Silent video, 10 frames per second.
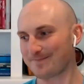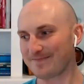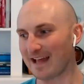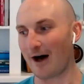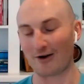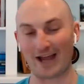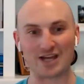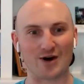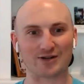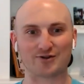I'll get you
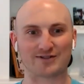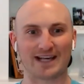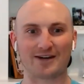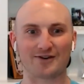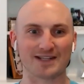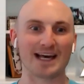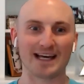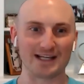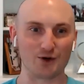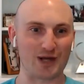extra sales.
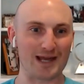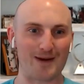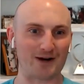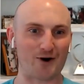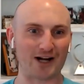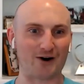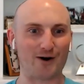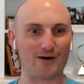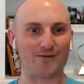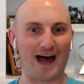You keep my credit card
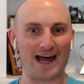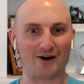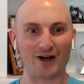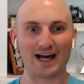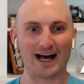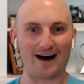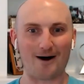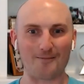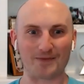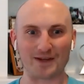on file.
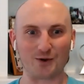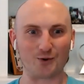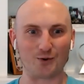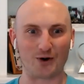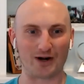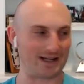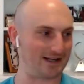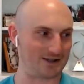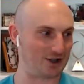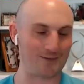Um, you
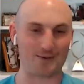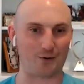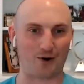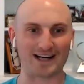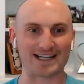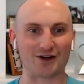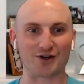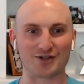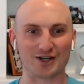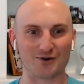ship it where I tell you
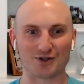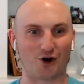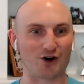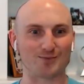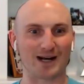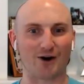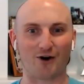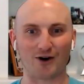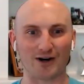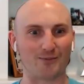to, charge my
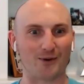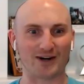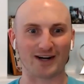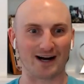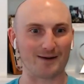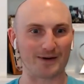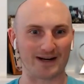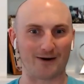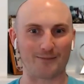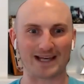card. I'll mark it up and
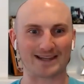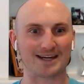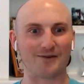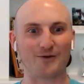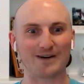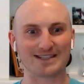I'll make the difference.